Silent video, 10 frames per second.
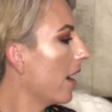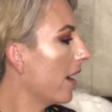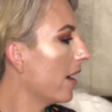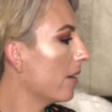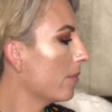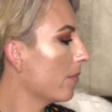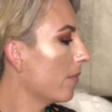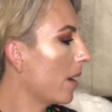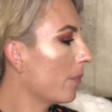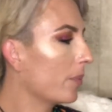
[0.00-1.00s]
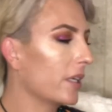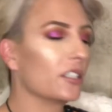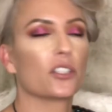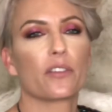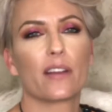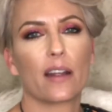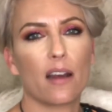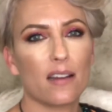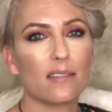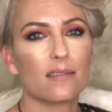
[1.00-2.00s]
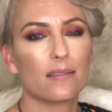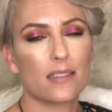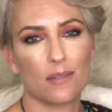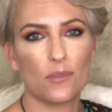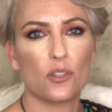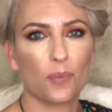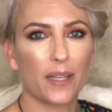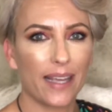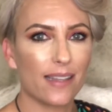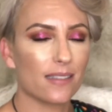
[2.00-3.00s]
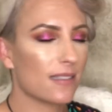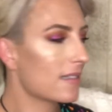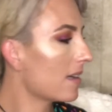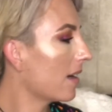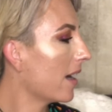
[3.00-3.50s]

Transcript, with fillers: Um, I'm pretty sure that I got some duplicates.